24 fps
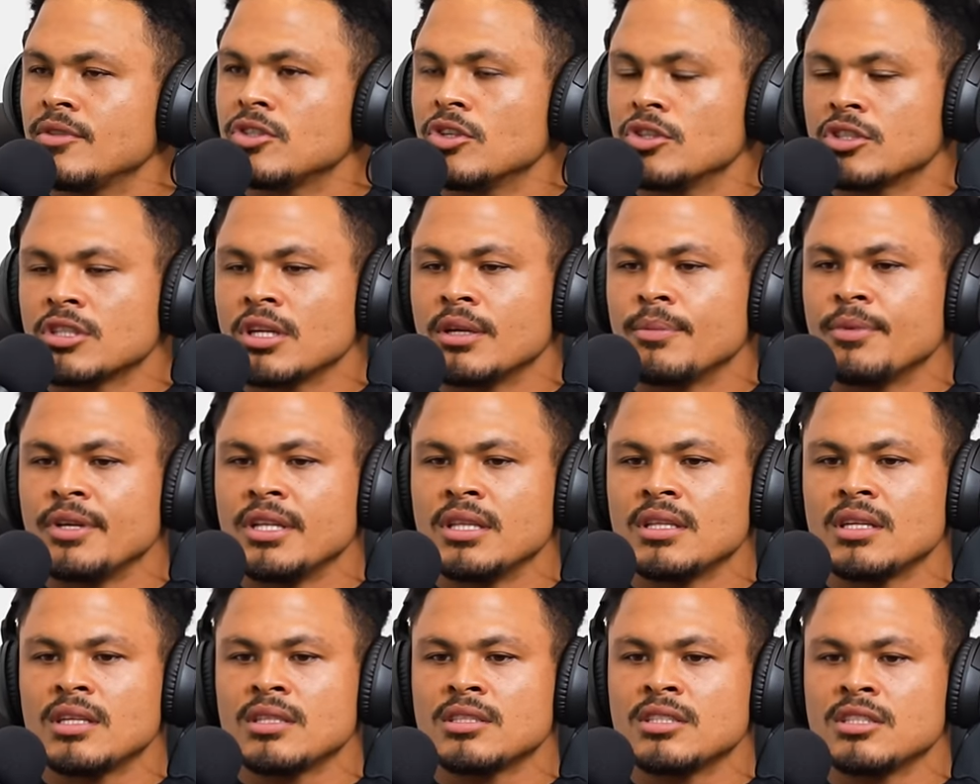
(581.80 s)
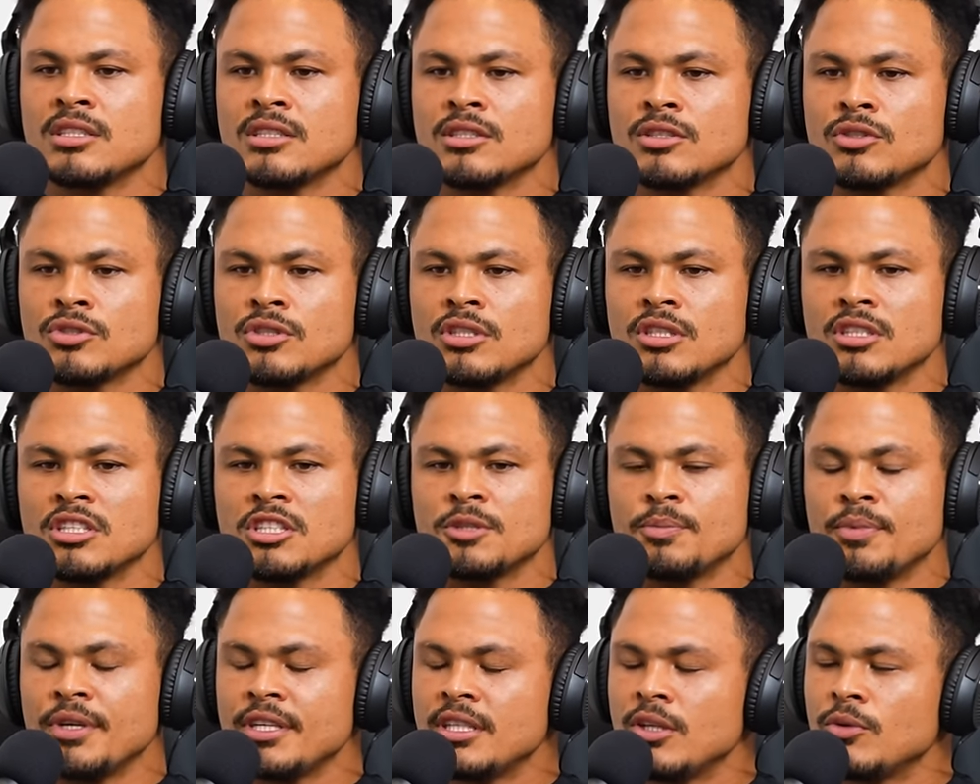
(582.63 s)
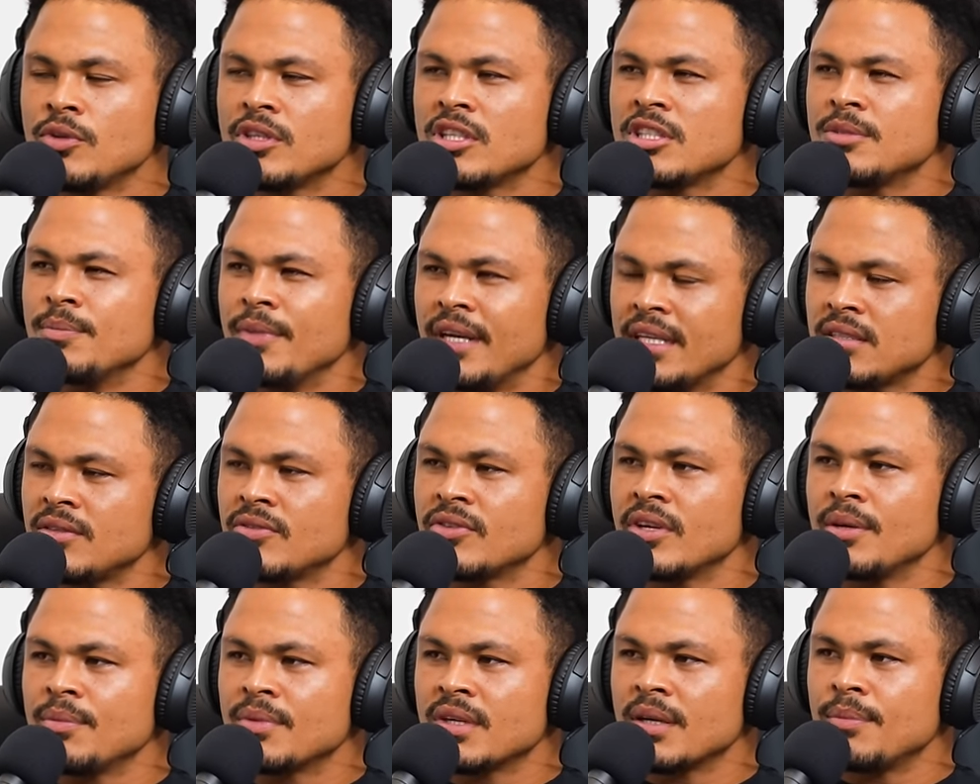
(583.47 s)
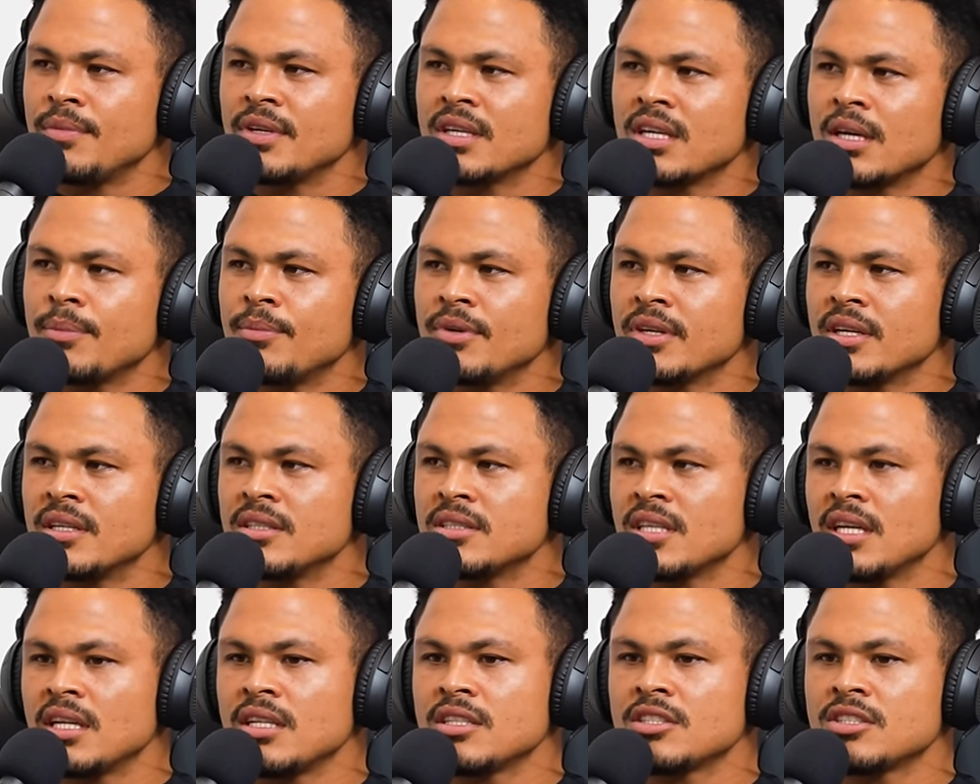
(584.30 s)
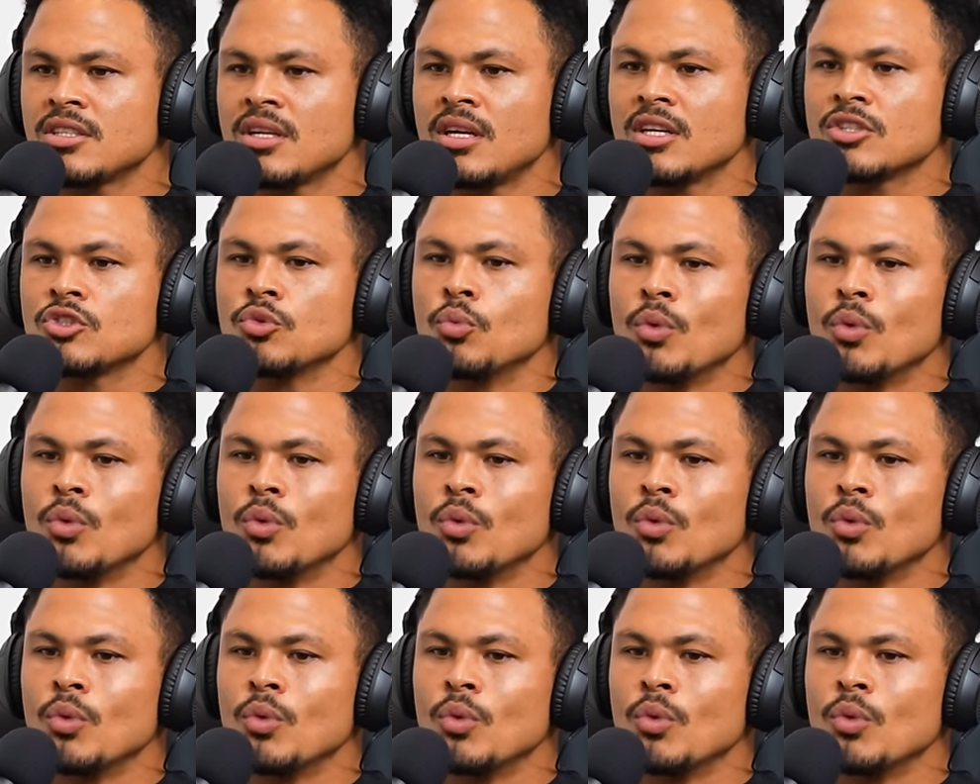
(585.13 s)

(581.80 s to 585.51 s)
So it's going to be interesting to see, especially with this massive game coming up against Sale Sharks,